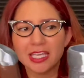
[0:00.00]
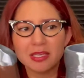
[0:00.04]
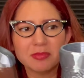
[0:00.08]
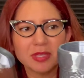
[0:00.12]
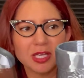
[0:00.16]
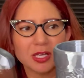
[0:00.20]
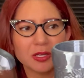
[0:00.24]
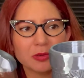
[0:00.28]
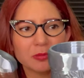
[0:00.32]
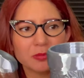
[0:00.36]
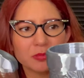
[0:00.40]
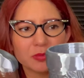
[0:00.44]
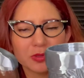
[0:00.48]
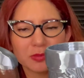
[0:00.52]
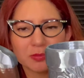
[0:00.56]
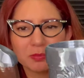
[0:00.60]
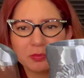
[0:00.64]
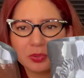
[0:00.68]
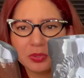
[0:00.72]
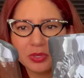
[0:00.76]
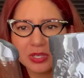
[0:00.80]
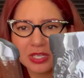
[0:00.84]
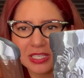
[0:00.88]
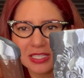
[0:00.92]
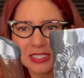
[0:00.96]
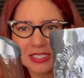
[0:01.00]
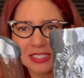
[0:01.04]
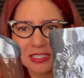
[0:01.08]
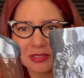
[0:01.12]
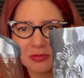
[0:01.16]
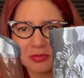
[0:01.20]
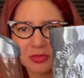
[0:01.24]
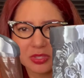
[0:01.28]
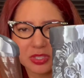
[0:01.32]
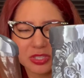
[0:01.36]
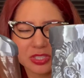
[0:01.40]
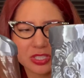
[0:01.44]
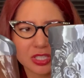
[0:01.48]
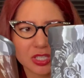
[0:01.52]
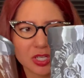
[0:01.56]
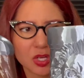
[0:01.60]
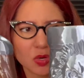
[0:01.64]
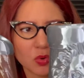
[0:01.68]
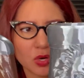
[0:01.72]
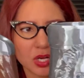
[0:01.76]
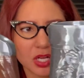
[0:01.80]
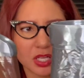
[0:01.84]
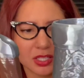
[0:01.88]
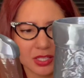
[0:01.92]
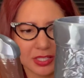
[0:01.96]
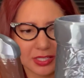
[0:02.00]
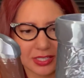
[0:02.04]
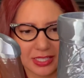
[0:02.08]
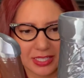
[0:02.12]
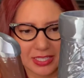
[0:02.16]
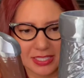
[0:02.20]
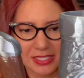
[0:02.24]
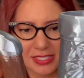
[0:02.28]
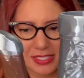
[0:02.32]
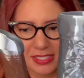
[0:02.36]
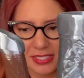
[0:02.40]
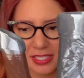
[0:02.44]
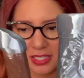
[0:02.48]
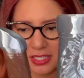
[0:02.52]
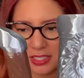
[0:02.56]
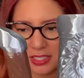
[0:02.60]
out with pretty similar qualities.